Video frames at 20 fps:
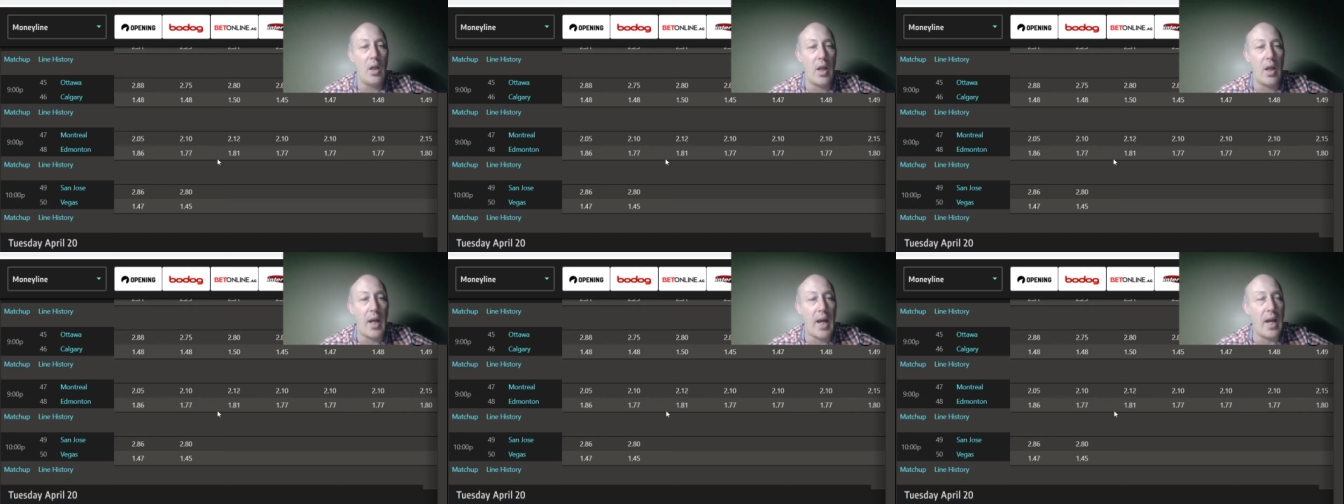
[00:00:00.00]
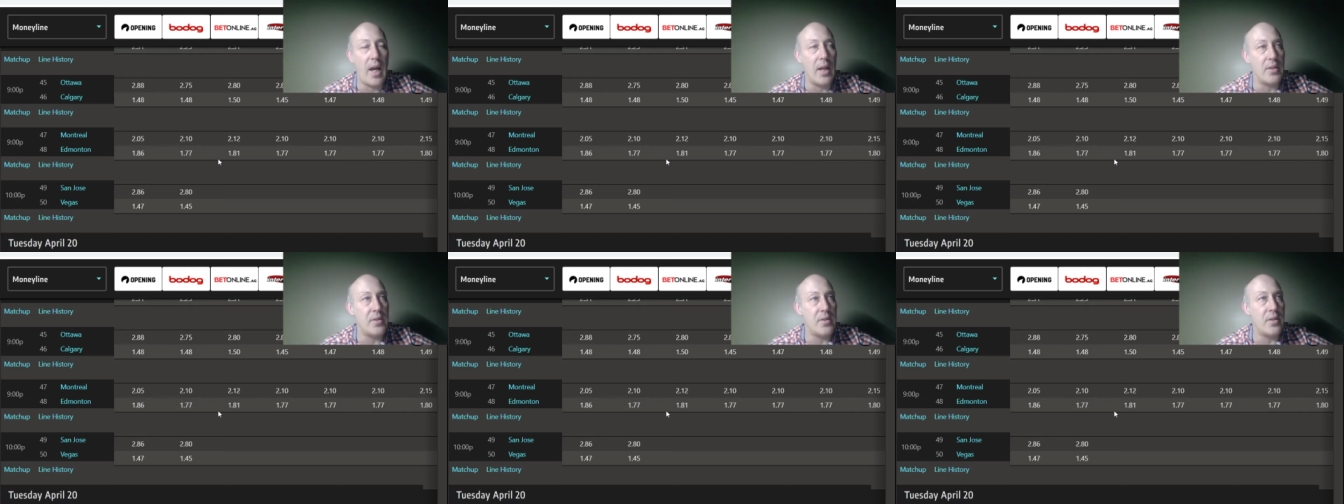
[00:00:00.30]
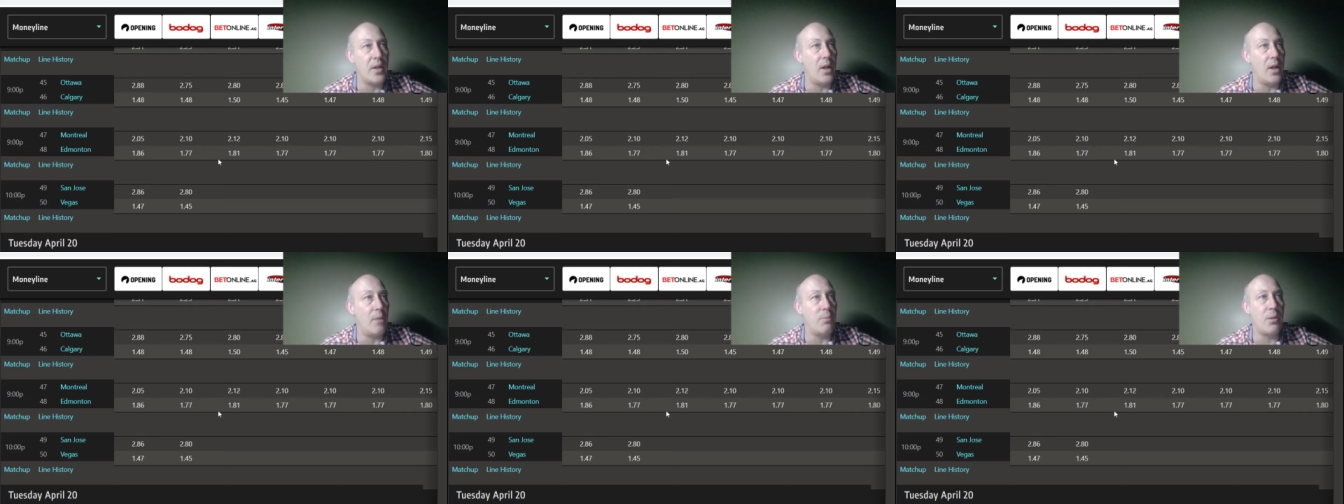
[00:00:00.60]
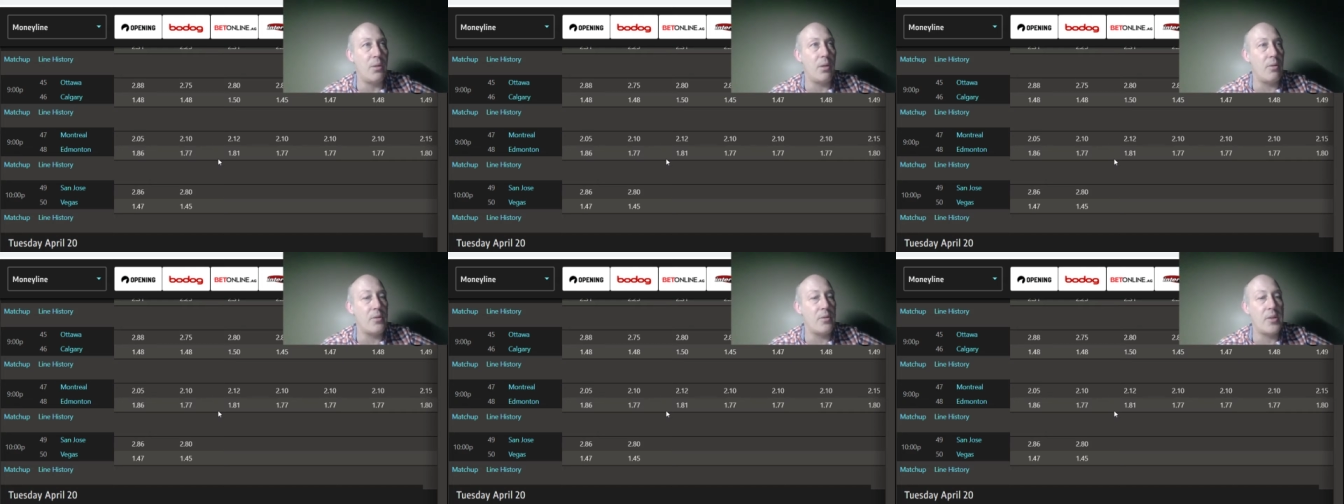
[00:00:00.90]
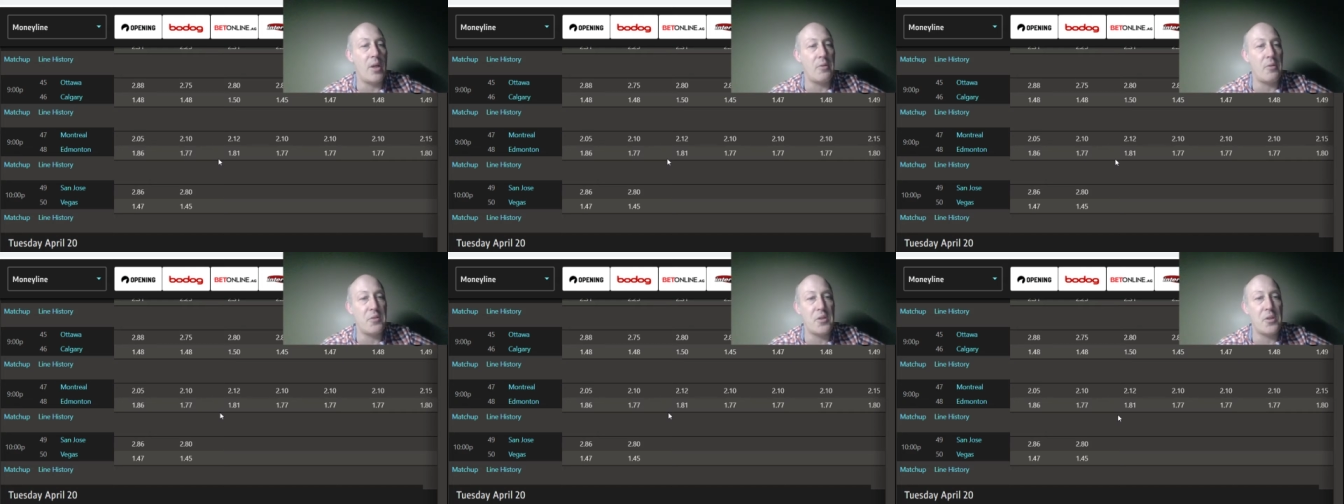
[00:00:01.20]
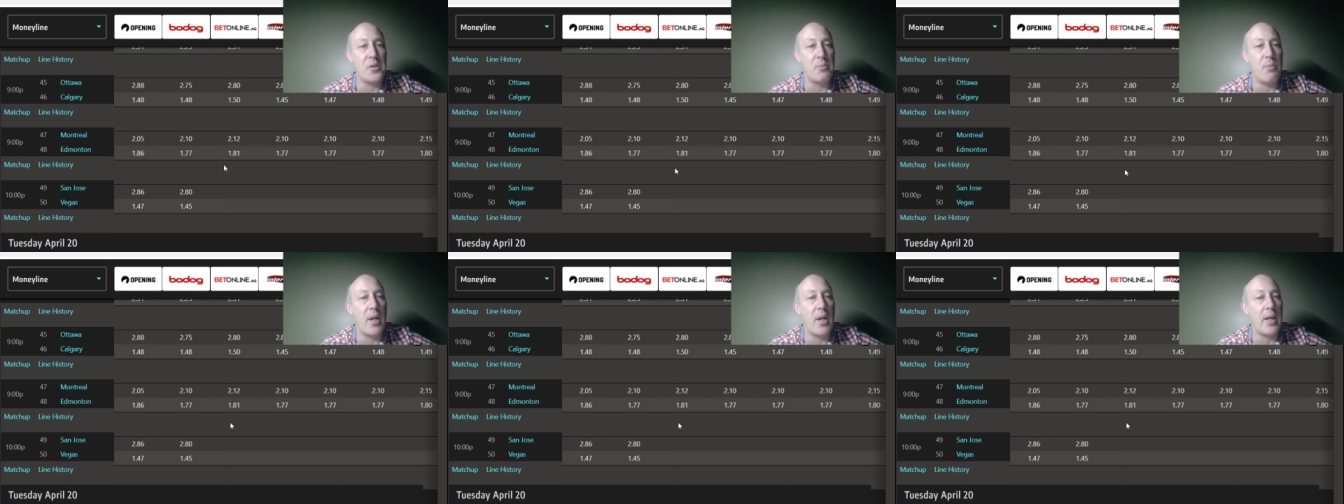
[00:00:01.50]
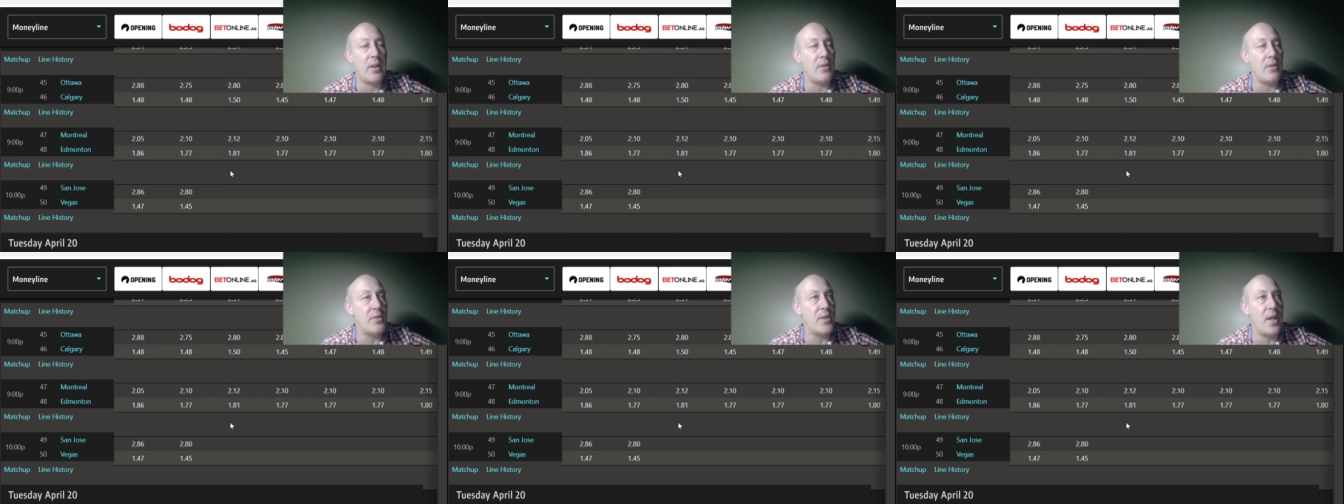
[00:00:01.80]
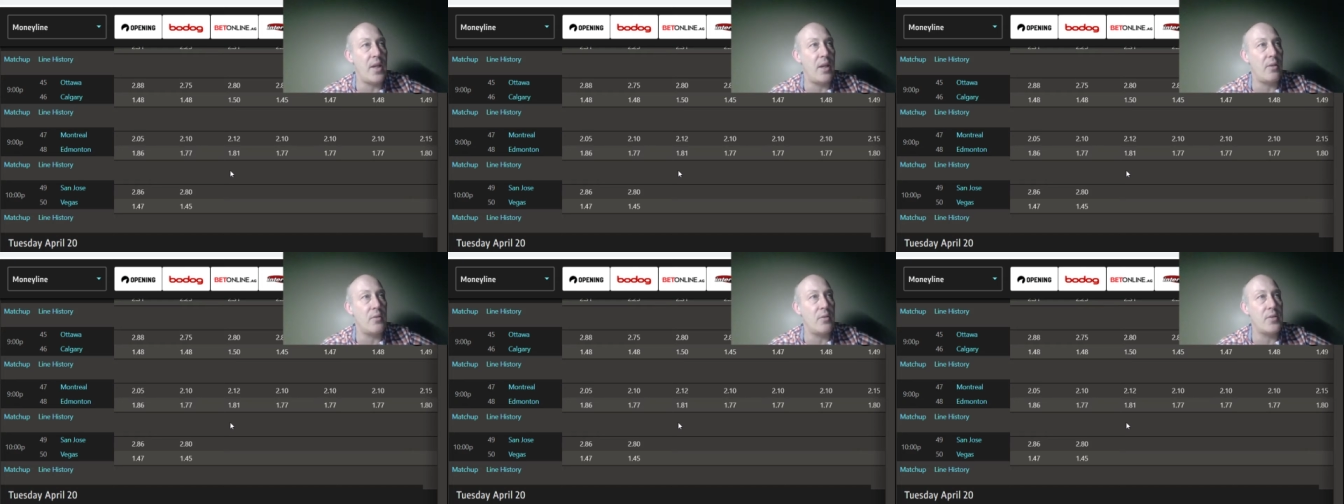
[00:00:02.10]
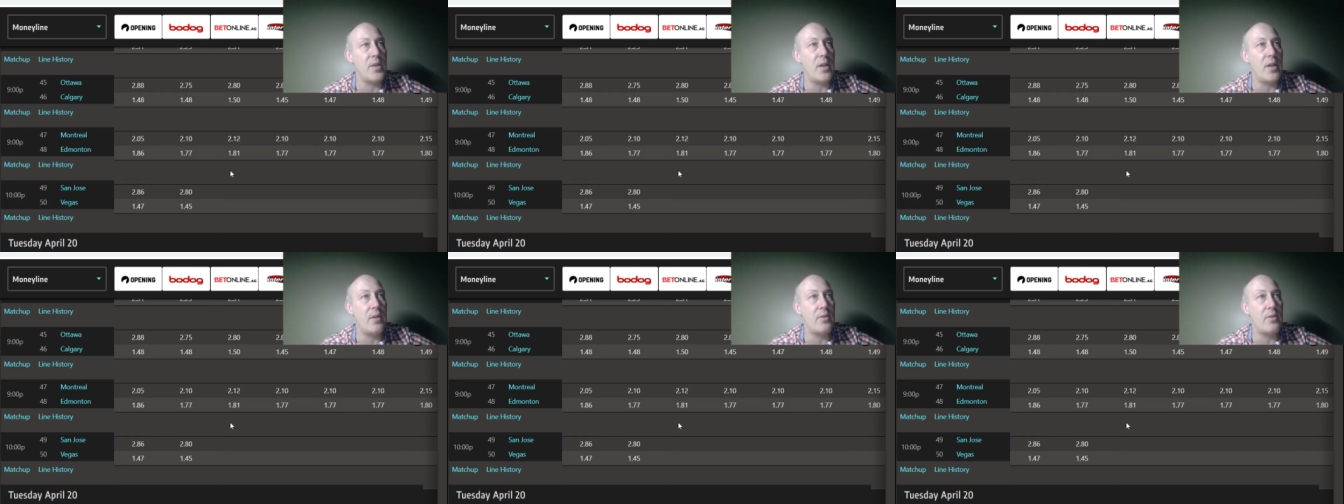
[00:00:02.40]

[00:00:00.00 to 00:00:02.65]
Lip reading: at Perlo's House of Spank in San Jose.